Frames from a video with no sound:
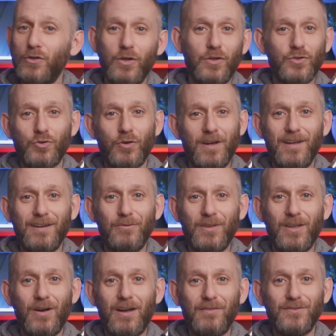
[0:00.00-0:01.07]
You can try it
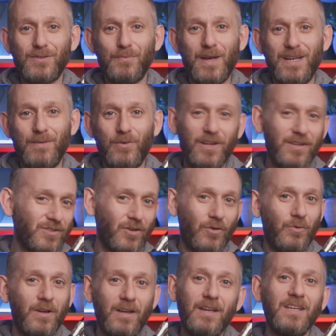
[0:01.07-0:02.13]
without having to pay any money.
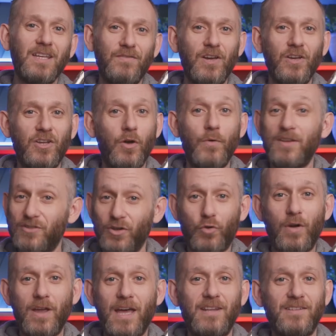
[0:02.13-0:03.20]
So give it a go. It's a
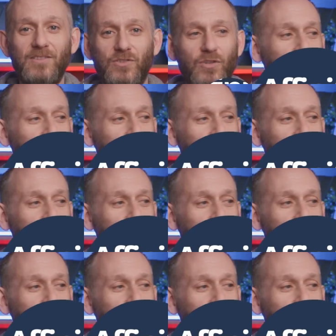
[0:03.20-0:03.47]
great editing